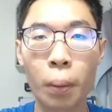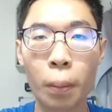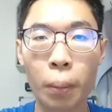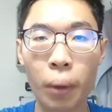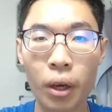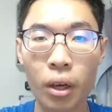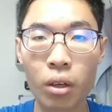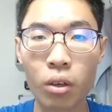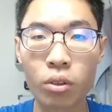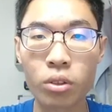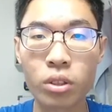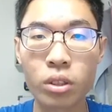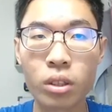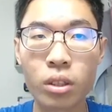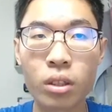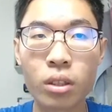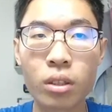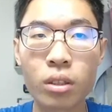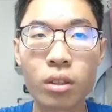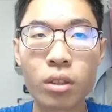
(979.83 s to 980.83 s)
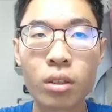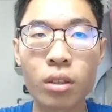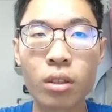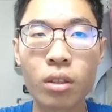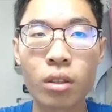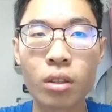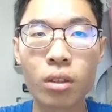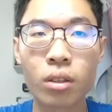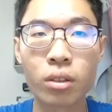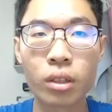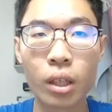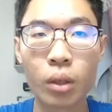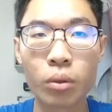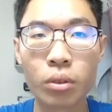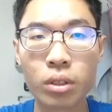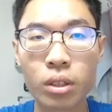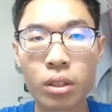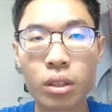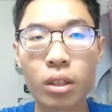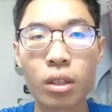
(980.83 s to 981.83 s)
Biological
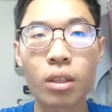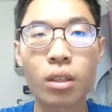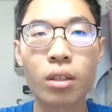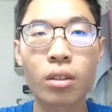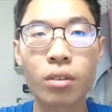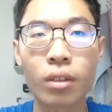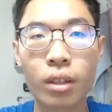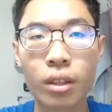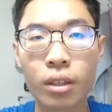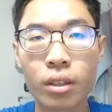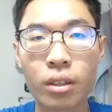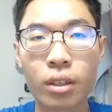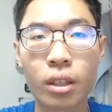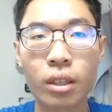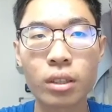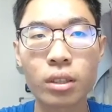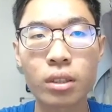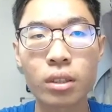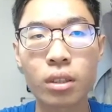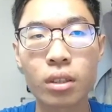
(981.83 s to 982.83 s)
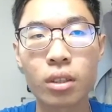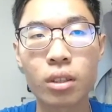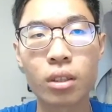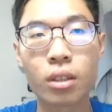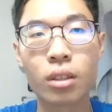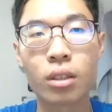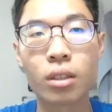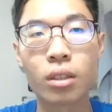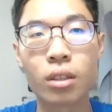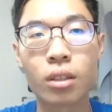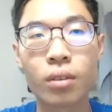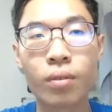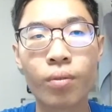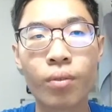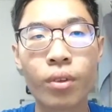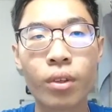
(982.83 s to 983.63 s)
Diversity recognizes the